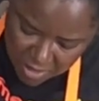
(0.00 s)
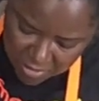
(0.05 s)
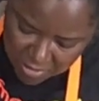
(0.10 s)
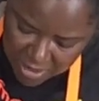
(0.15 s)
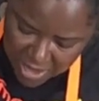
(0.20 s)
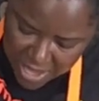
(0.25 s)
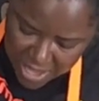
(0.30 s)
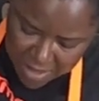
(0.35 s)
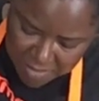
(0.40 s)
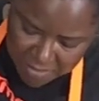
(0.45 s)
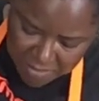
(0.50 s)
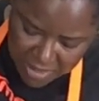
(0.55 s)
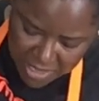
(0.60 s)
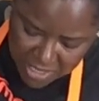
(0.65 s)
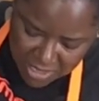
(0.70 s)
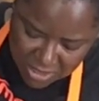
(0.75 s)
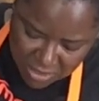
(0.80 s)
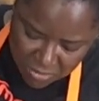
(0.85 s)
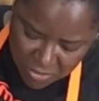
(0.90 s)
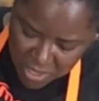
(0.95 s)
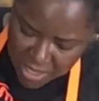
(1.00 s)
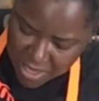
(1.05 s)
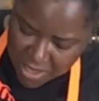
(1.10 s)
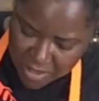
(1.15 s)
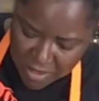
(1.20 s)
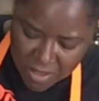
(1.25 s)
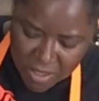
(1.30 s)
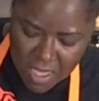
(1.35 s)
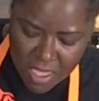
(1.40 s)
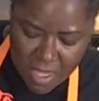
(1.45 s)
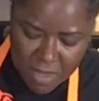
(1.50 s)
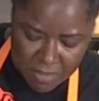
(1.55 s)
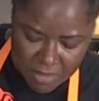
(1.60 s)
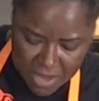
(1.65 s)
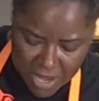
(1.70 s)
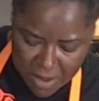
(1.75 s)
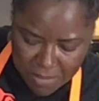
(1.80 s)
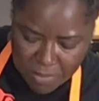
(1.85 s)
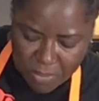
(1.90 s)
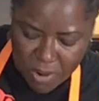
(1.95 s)
not mixed well, but
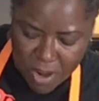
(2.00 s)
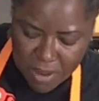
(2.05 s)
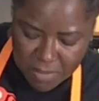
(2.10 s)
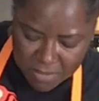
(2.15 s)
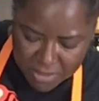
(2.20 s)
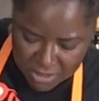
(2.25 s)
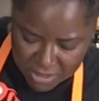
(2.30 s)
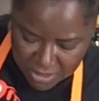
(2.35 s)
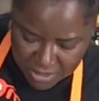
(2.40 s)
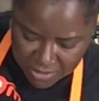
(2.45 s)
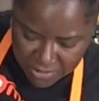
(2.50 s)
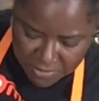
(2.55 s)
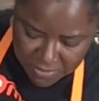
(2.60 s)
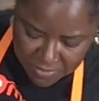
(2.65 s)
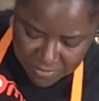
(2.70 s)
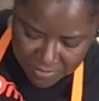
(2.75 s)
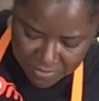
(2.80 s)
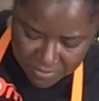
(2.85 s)
I promise you,